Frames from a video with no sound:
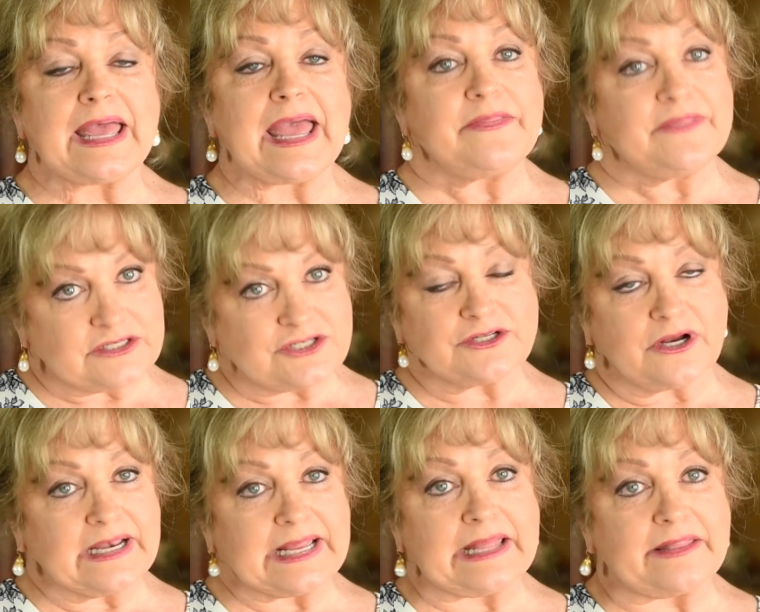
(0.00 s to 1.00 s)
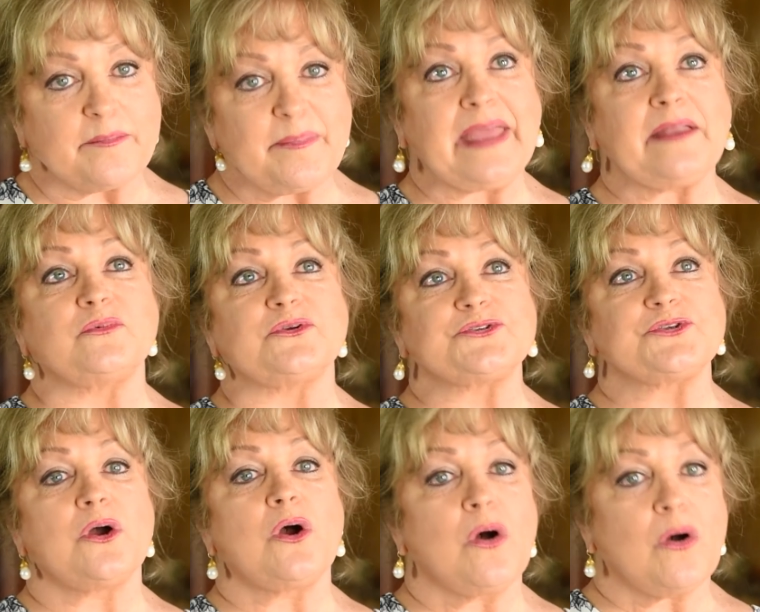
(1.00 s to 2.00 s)
and then start again. The pain was
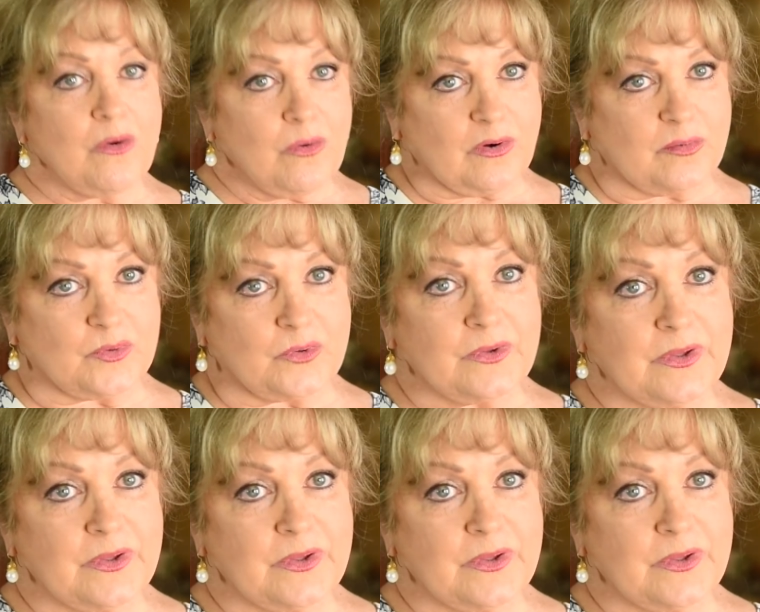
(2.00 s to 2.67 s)
horrible.